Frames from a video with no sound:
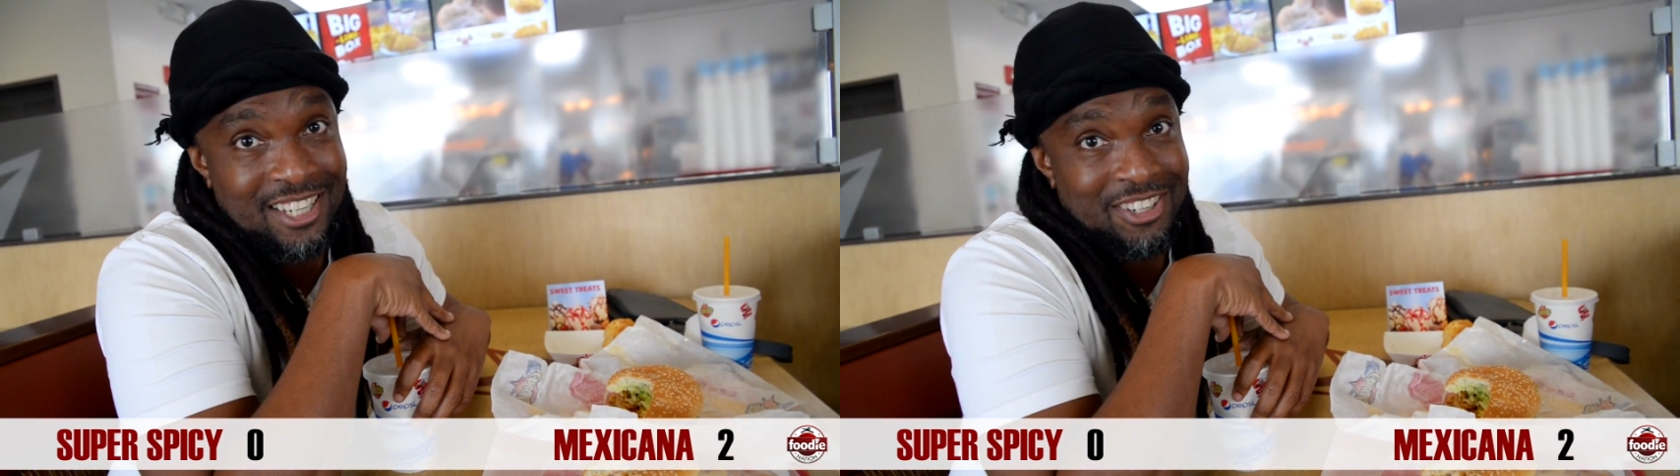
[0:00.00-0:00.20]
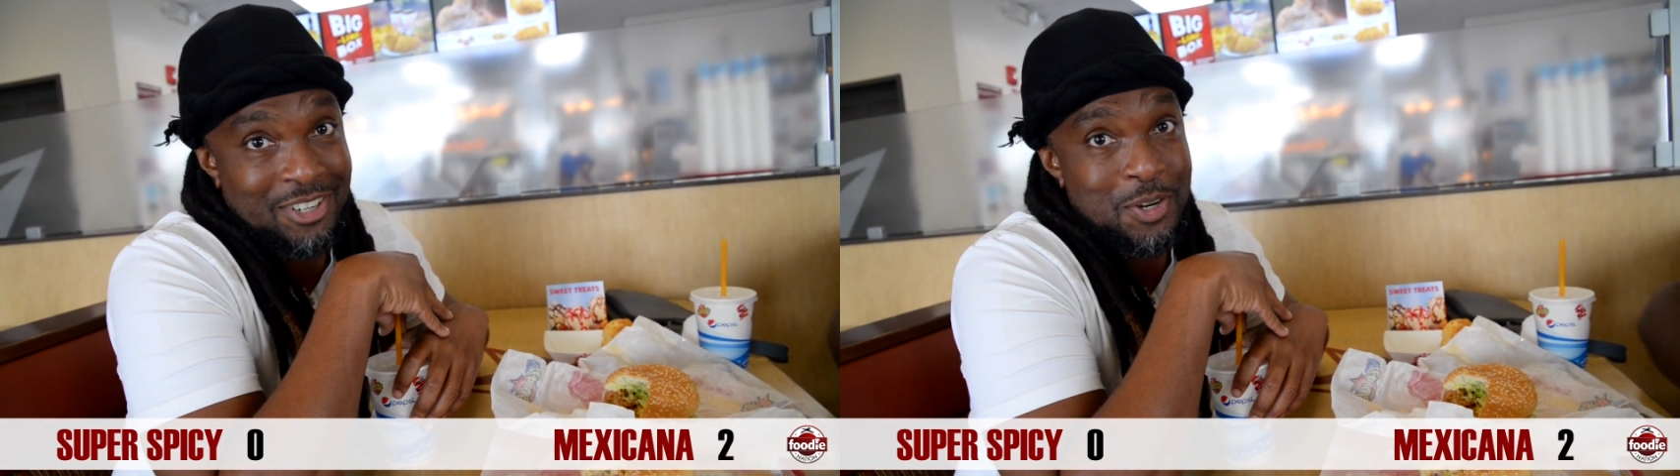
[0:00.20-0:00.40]

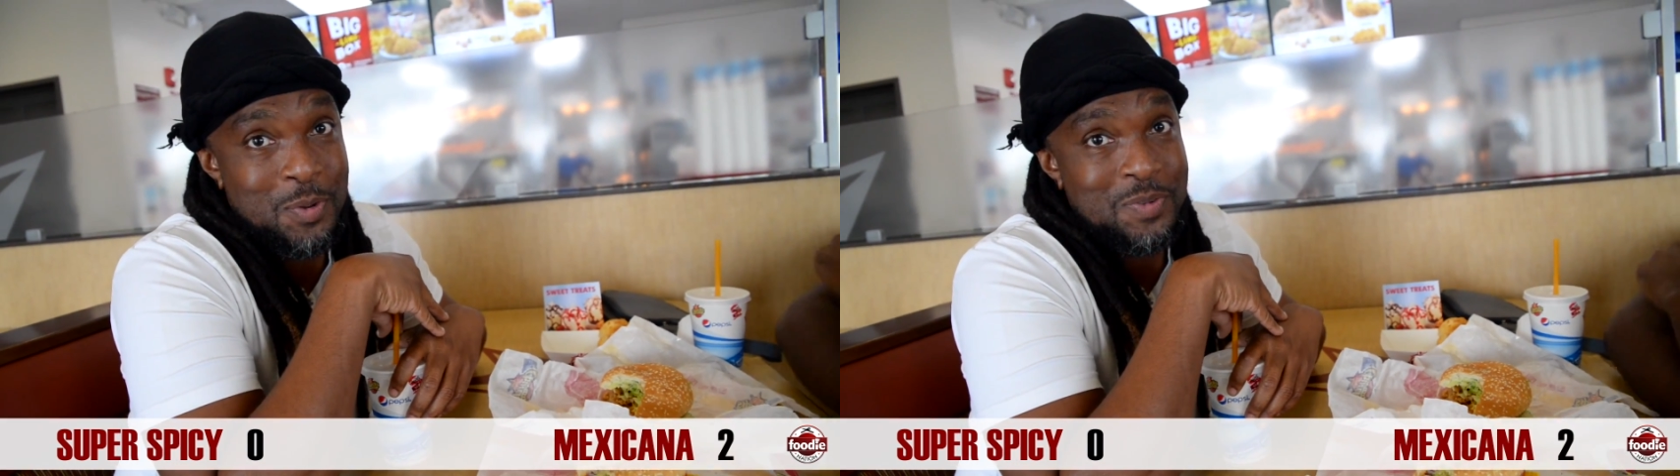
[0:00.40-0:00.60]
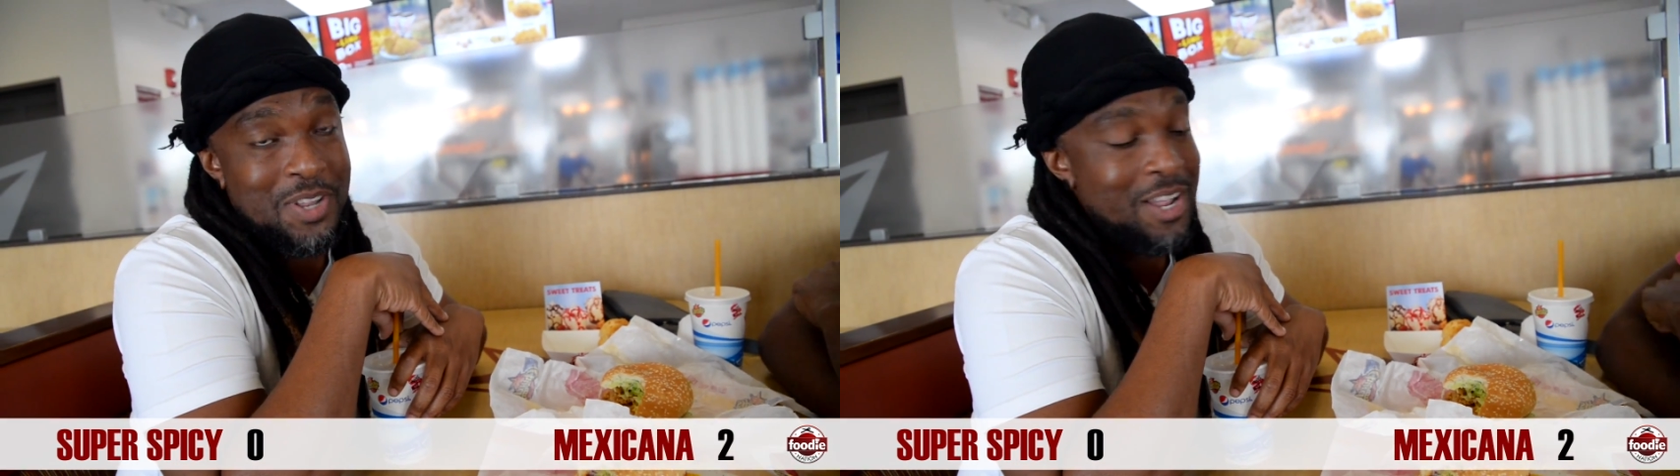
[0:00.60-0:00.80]
You know what
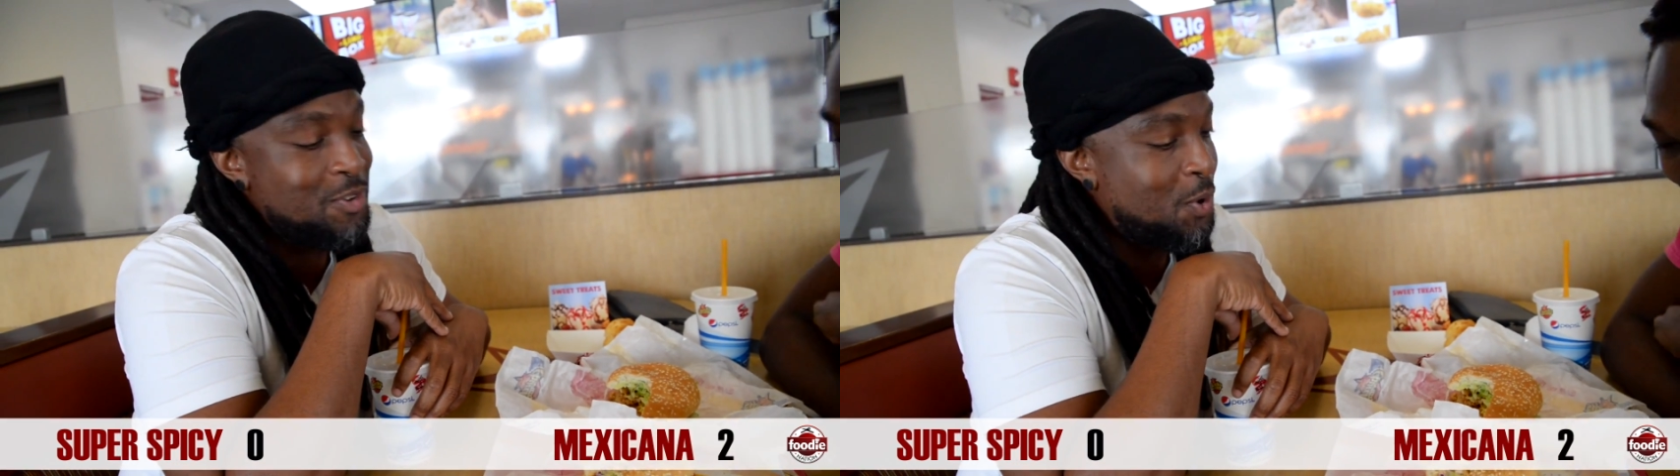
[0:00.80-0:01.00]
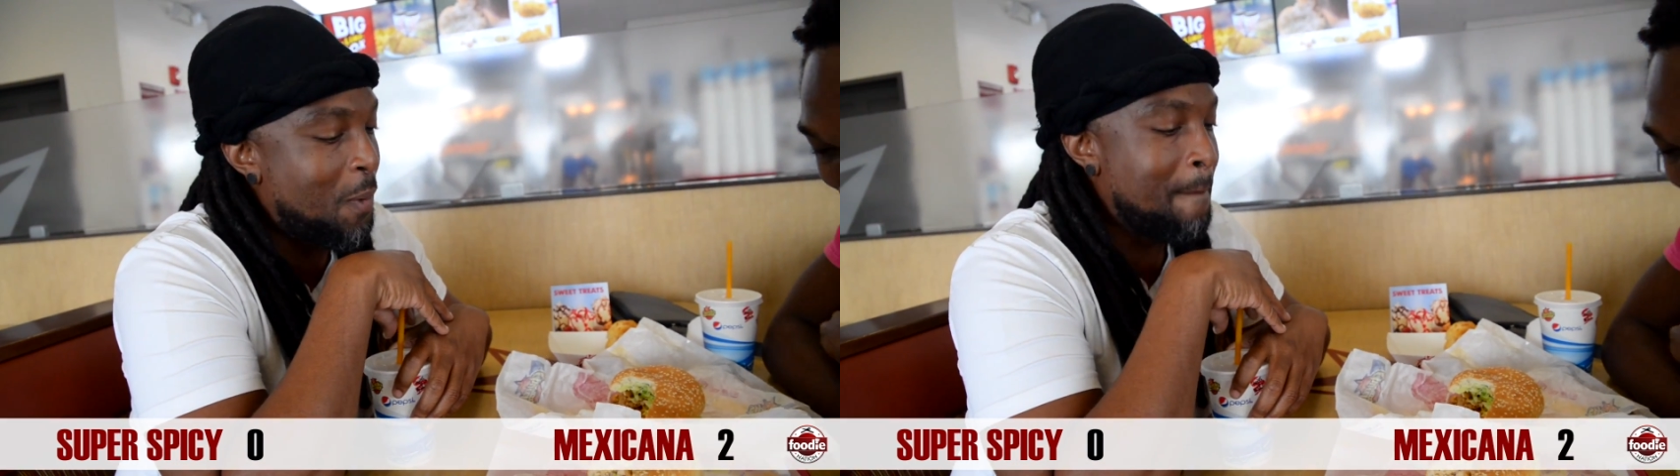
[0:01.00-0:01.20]
I'm saying?
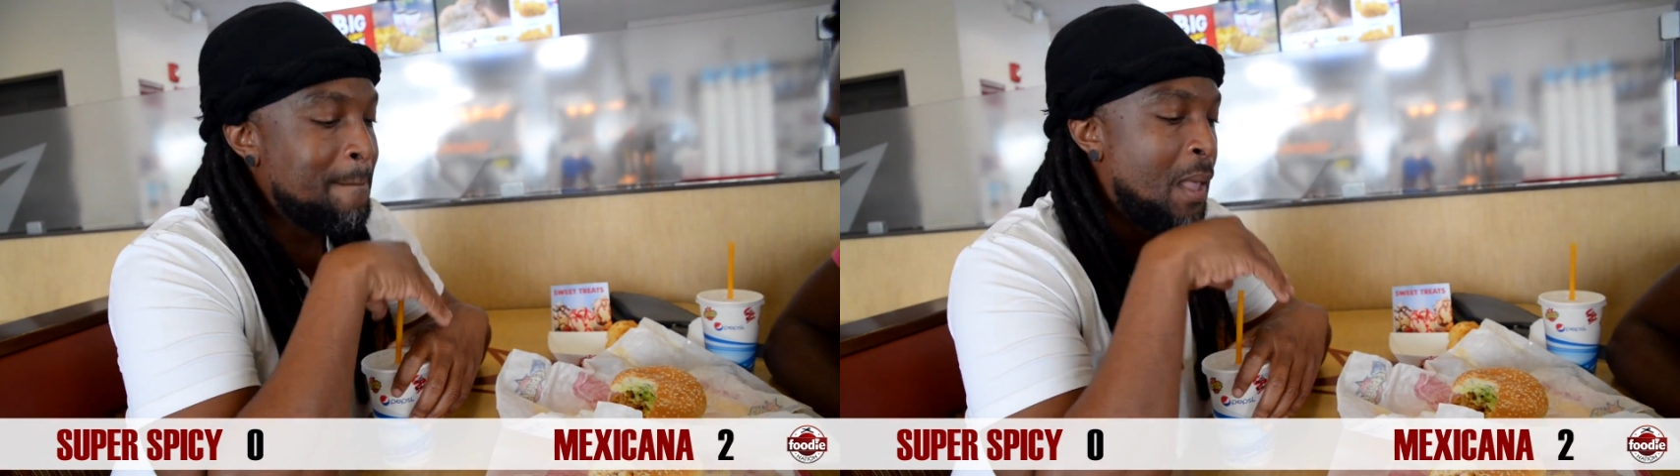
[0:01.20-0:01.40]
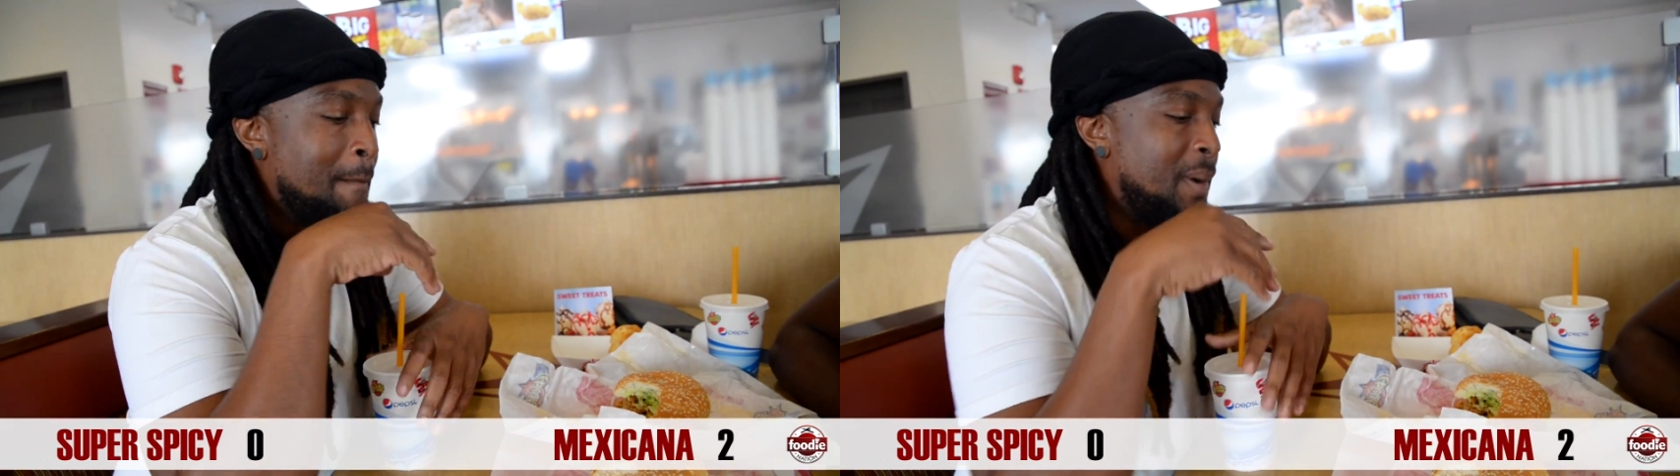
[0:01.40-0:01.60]
So
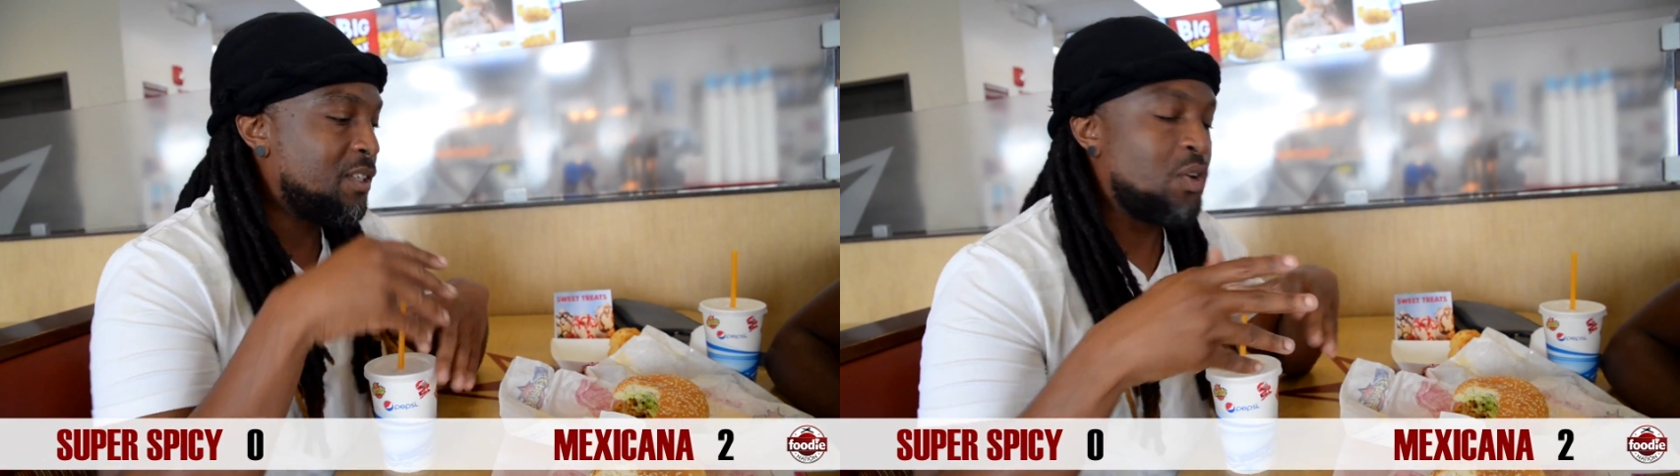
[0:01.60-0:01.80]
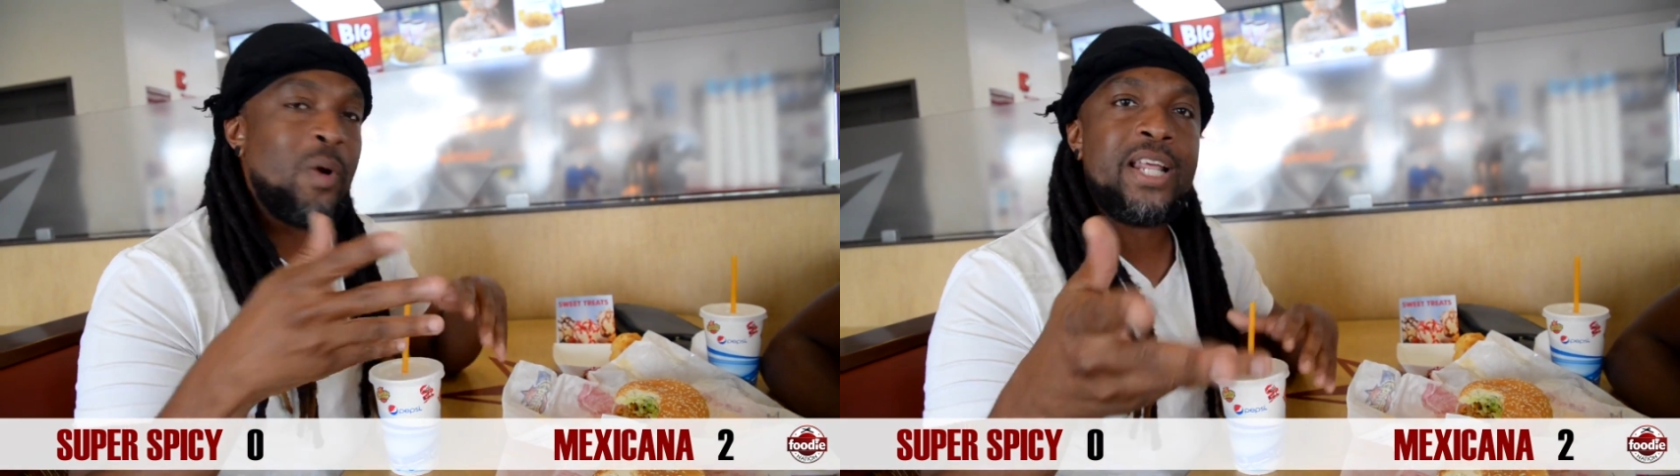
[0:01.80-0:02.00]
what